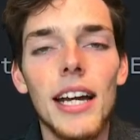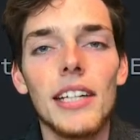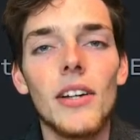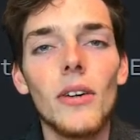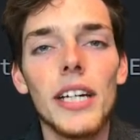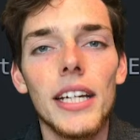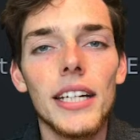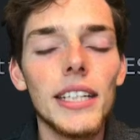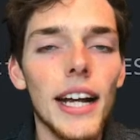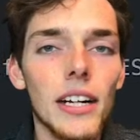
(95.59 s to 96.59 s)
and don't get
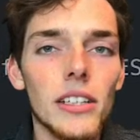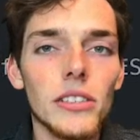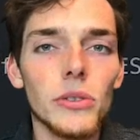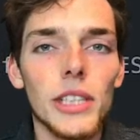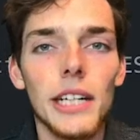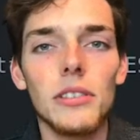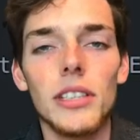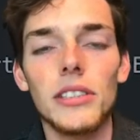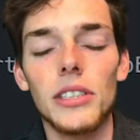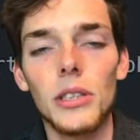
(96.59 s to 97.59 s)
any errors
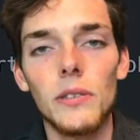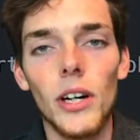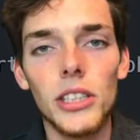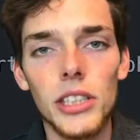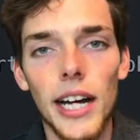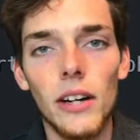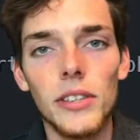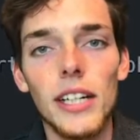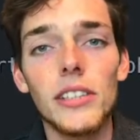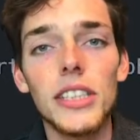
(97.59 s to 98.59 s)
whenever there's a new version
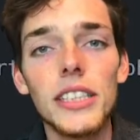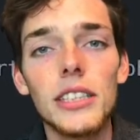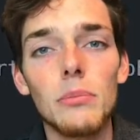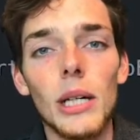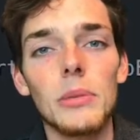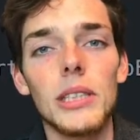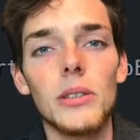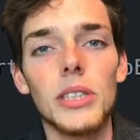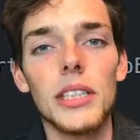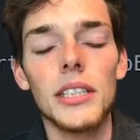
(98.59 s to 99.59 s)
out that our system might be
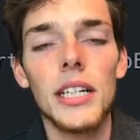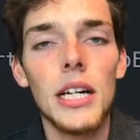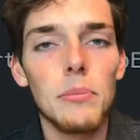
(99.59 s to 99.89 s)
using,